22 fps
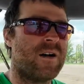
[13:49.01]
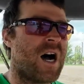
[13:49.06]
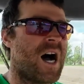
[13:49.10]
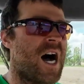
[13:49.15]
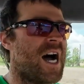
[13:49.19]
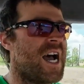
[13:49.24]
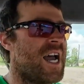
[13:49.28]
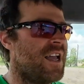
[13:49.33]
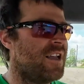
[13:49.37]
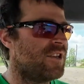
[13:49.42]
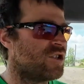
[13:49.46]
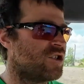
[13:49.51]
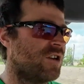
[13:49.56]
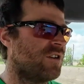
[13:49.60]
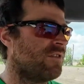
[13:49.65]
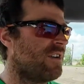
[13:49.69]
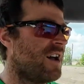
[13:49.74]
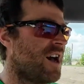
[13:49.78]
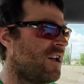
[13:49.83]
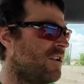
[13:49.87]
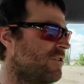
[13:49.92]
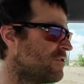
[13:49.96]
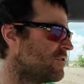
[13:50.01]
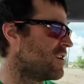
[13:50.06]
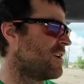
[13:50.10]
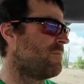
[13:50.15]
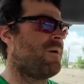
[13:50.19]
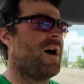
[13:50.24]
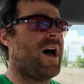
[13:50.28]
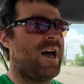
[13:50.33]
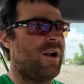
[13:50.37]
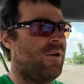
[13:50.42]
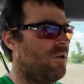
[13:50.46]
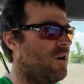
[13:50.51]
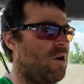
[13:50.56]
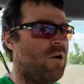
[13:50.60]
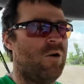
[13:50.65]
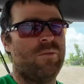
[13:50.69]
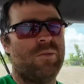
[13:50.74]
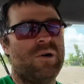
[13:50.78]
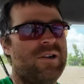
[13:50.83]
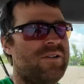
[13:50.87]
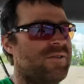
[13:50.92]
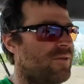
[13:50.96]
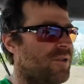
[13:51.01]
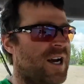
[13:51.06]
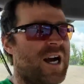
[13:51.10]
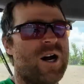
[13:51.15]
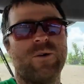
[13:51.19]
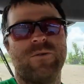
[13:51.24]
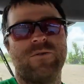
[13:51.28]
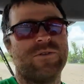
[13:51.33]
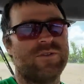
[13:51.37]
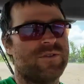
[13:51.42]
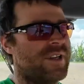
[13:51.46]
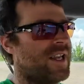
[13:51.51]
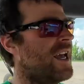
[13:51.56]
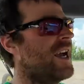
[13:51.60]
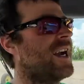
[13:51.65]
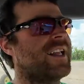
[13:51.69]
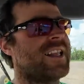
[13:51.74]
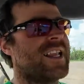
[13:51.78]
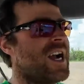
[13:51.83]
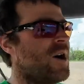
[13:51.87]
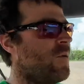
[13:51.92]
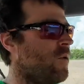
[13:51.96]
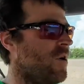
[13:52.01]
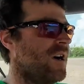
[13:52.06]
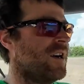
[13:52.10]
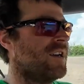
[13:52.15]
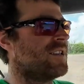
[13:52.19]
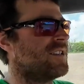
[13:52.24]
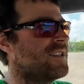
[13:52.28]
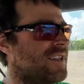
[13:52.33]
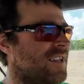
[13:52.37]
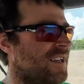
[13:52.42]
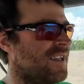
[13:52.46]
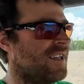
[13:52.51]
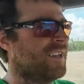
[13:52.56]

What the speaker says: high soot values or something. I don't know, but however the heck that works.